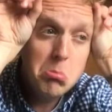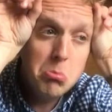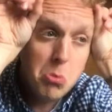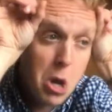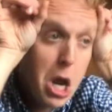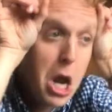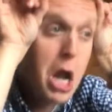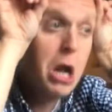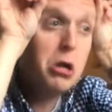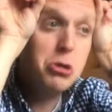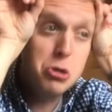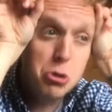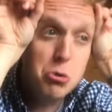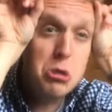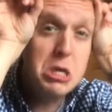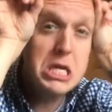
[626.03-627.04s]
Well,
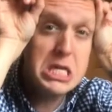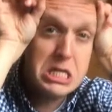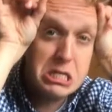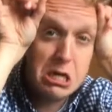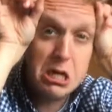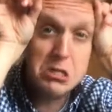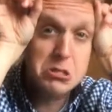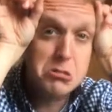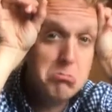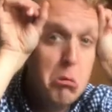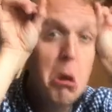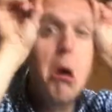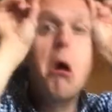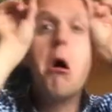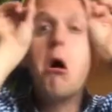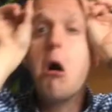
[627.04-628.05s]
you eat us.
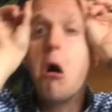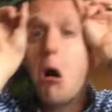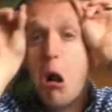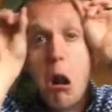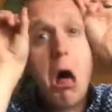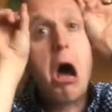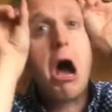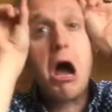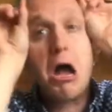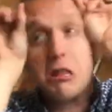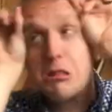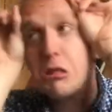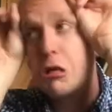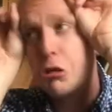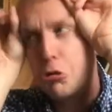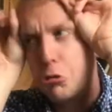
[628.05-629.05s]
I
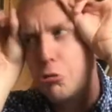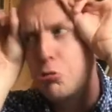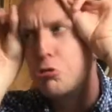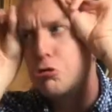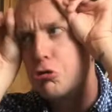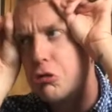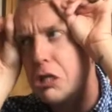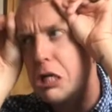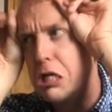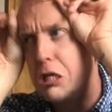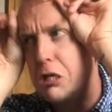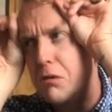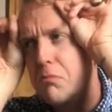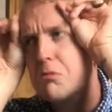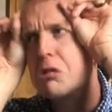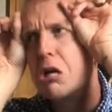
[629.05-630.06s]
think you should
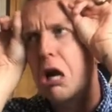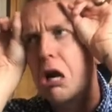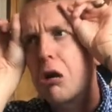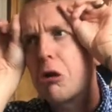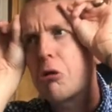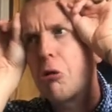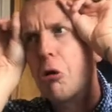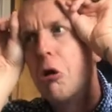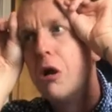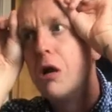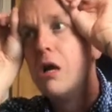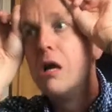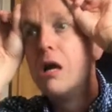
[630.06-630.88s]
eat him, tiger.